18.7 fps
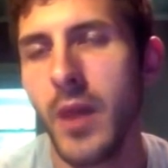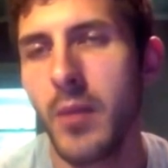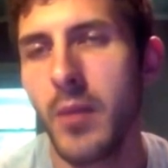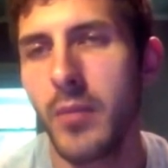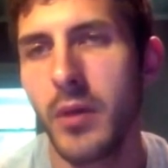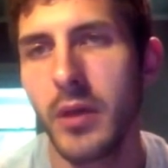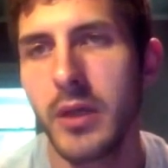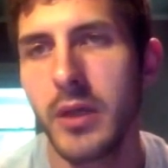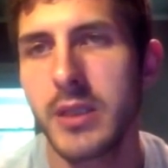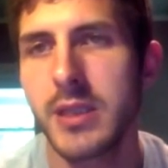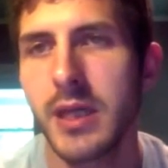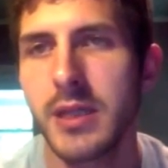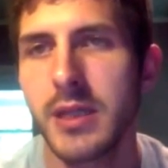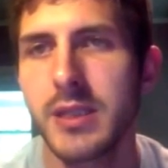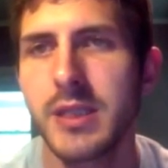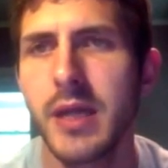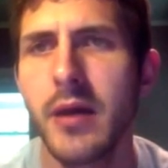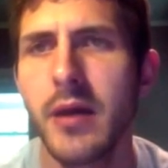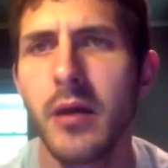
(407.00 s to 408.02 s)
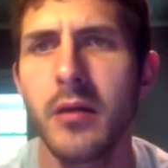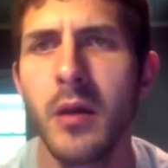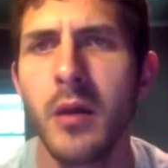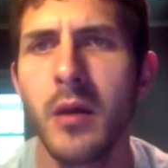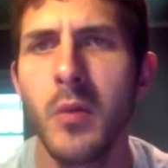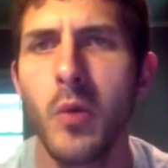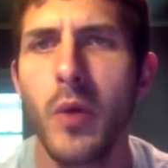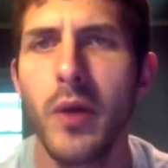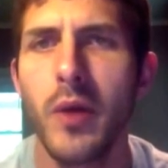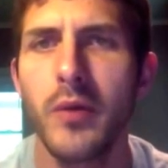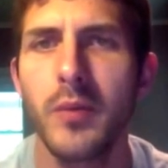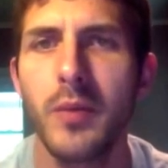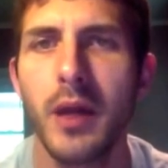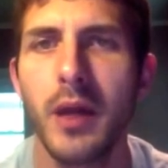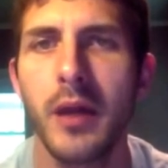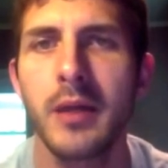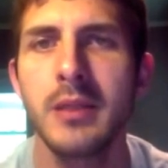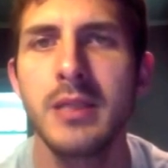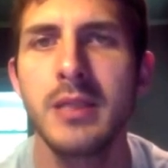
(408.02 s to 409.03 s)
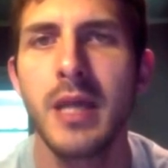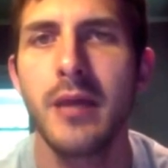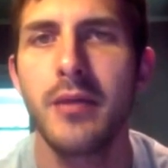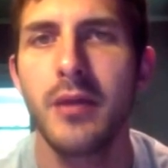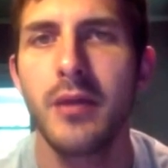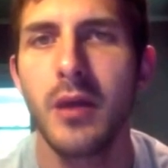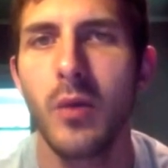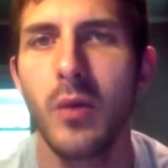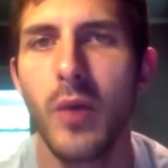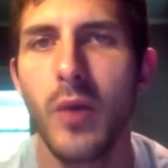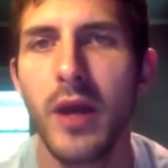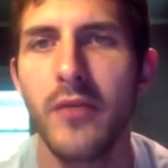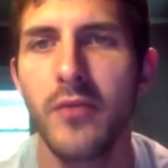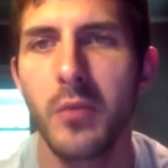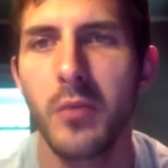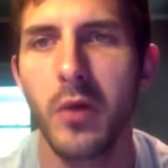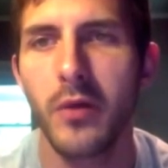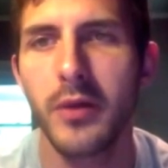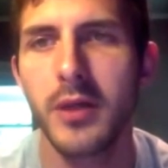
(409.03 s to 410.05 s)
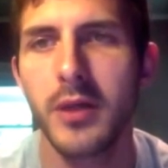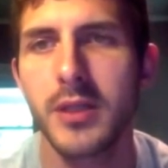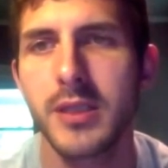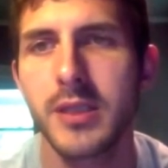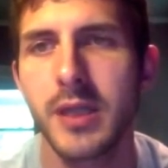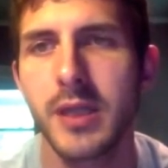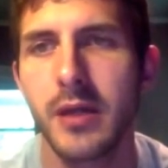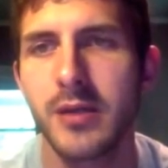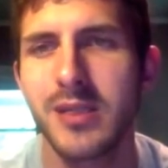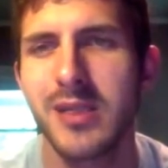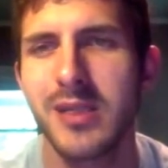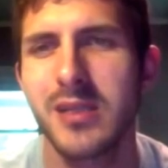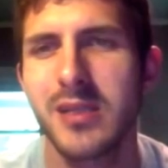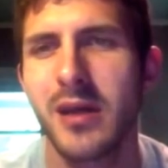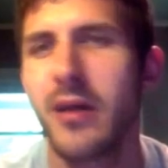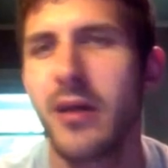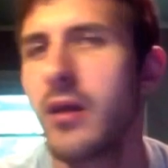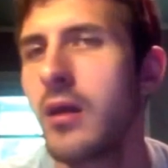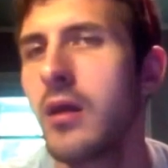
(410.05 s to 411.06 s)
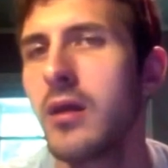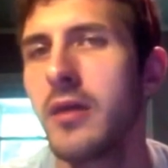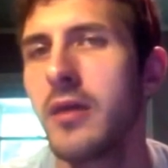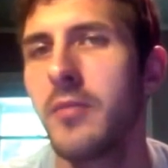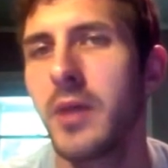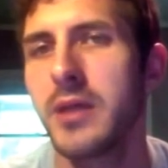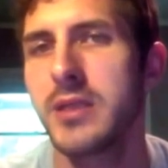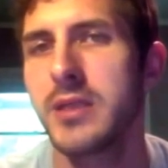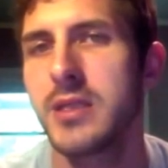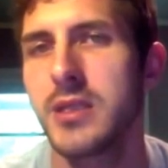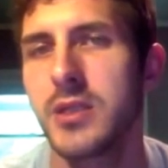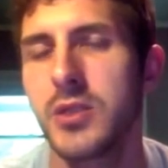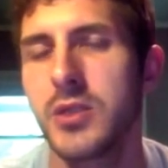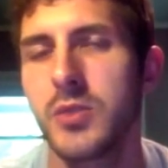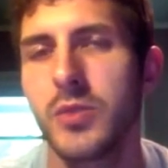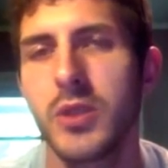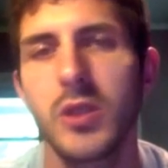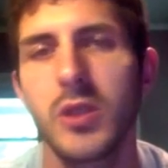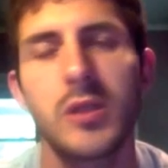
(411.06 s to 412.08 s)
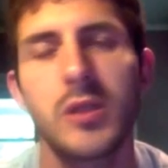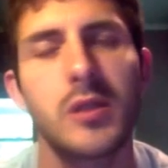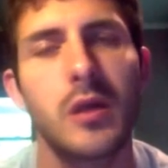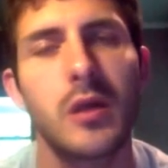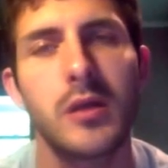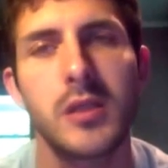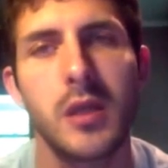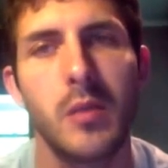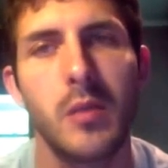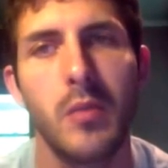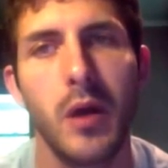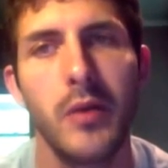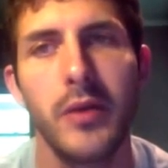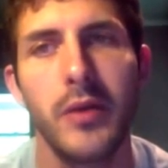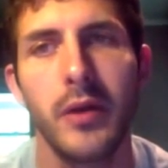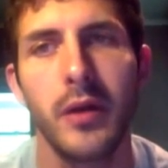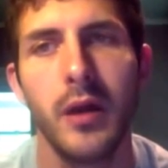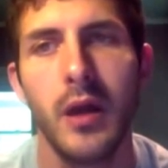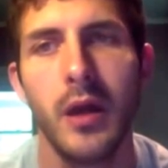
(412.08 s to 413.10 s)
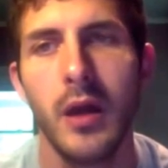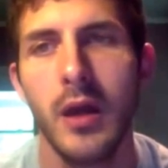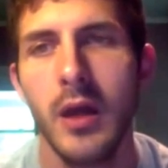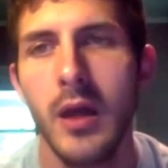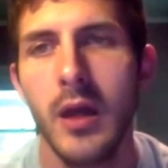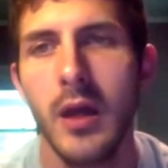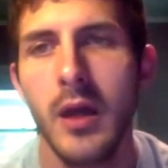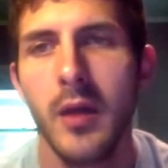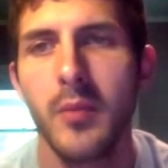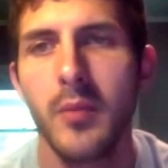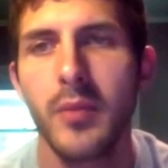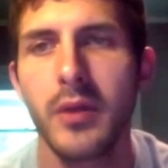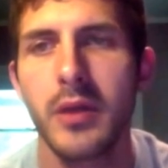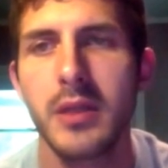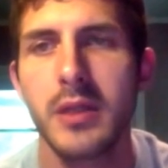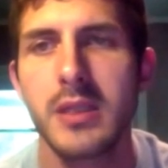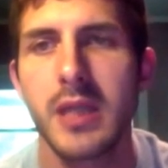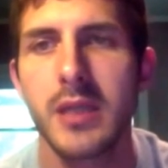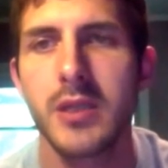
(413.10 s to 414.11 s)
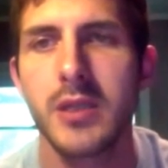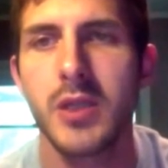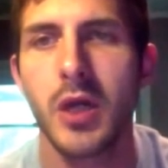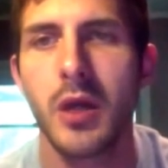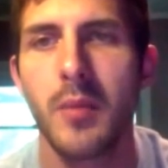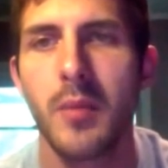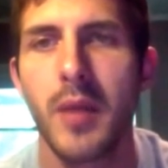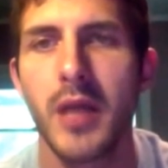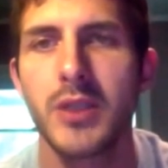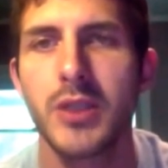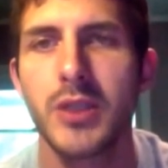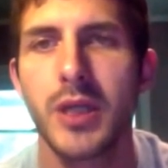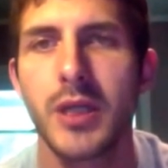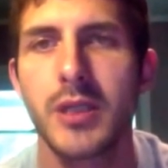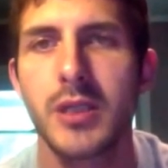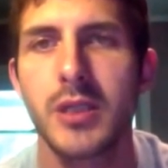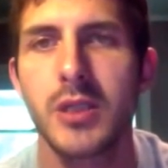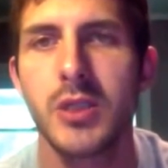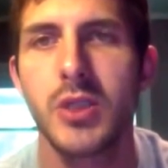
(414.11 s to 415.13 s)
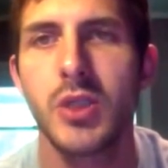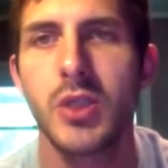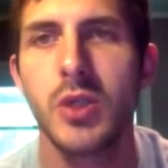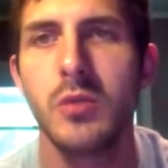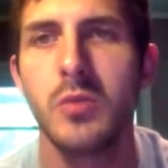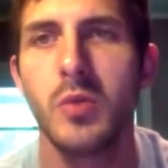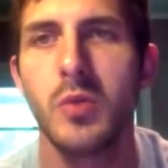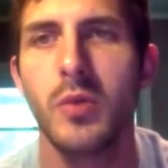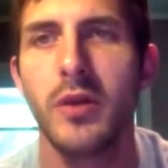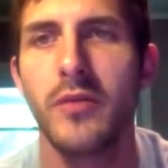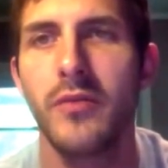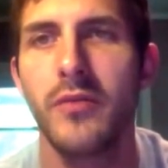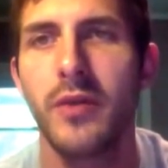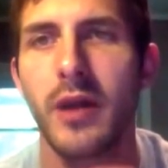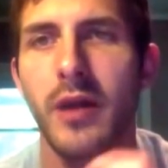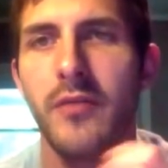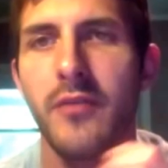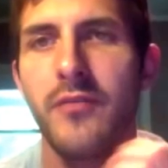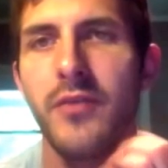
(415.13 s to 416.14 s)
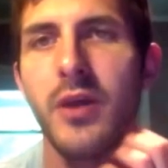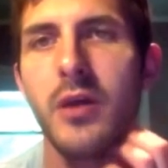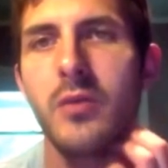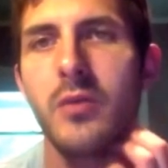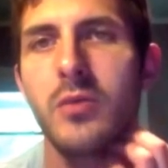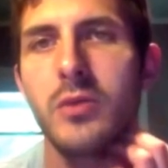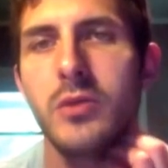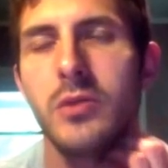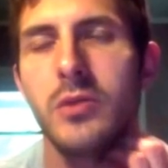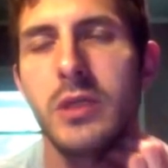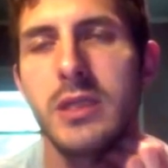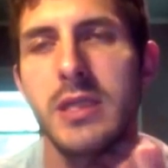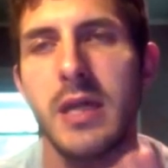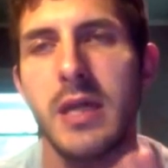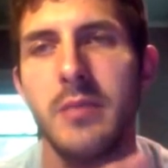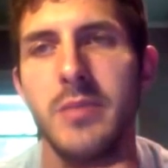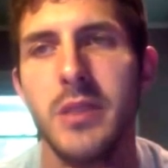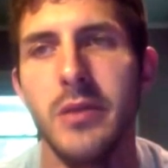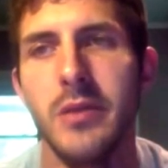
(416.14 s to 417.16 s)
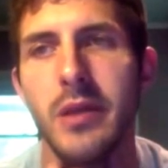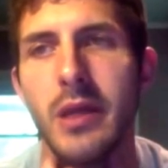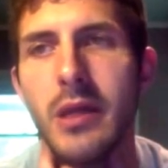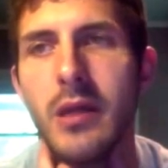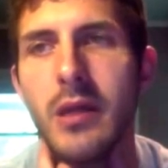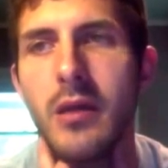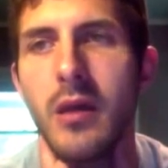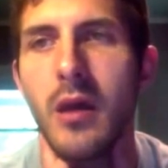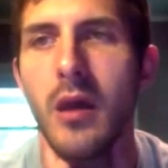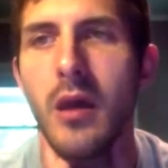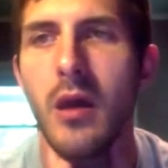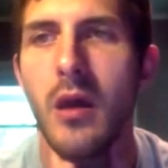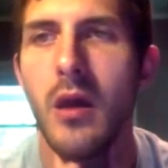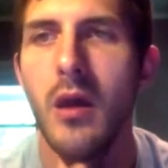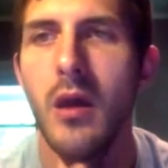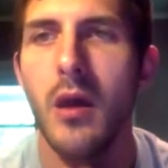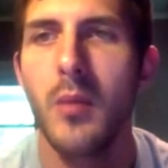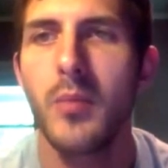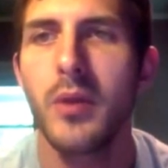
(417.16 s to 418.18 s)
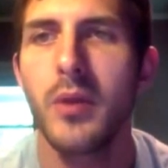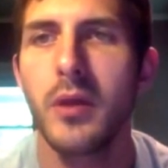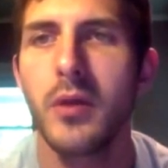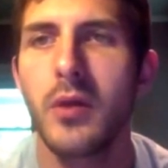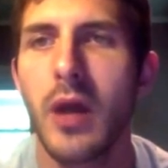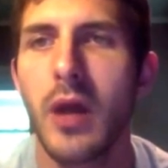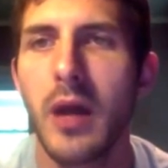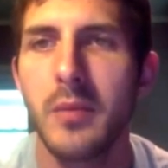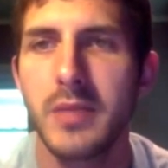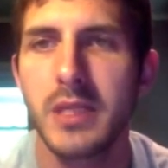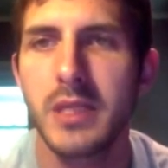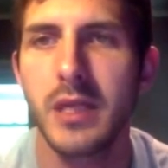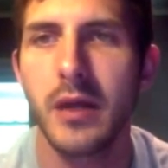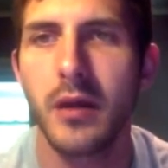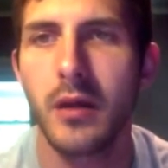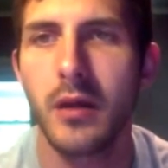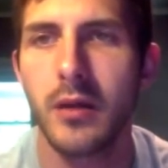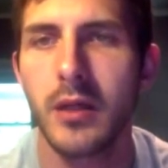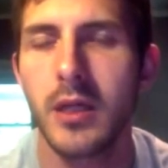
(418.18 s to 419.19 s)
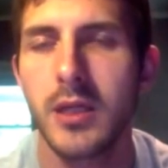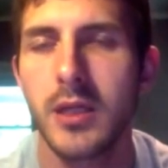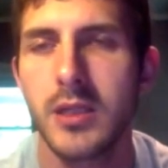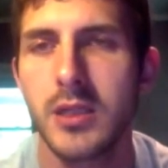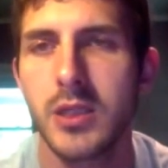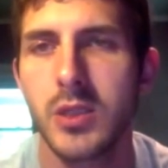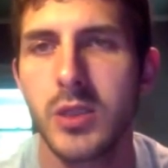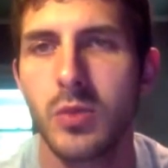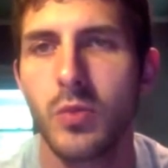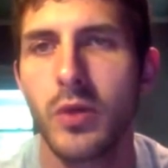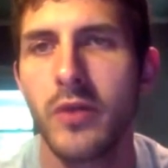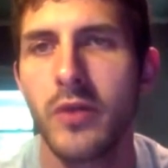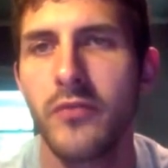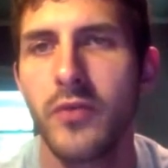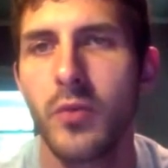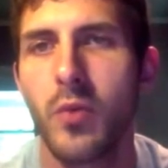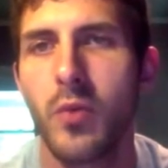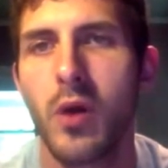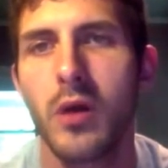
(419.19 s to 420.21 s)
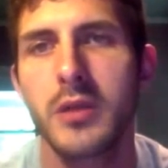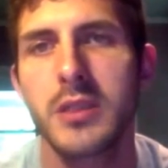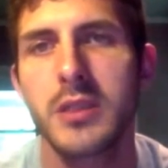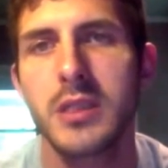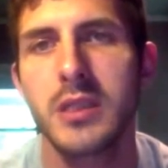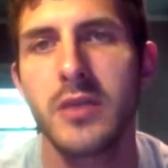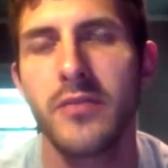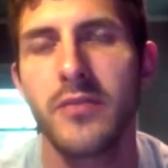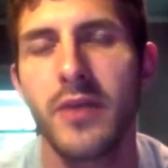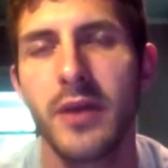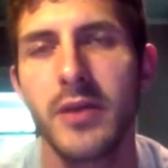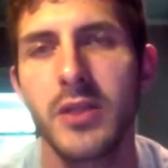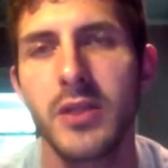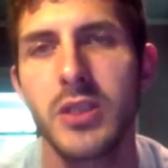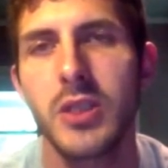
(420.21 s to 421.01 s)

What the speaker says: Billy says, "Sarah, come away with me. I can take thee away from all this." Sarah says, "I cannot leave my sisters. We just lost our mother." Billy says, "Dark magic has consumed Winifred. I fear it will do the same to thee." Billy grabs Sarah and kisses her. Winifred walks in to find the